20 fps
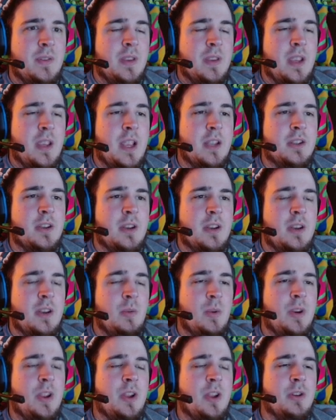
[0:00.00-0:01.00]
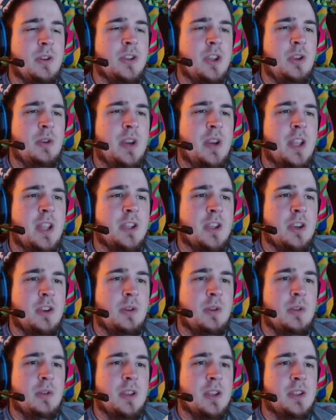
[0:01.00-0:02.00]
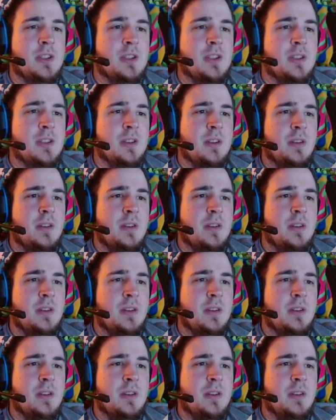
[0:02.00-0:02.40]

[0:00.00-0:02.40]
It's gonna, when it goes into Unity, it's gonna do this.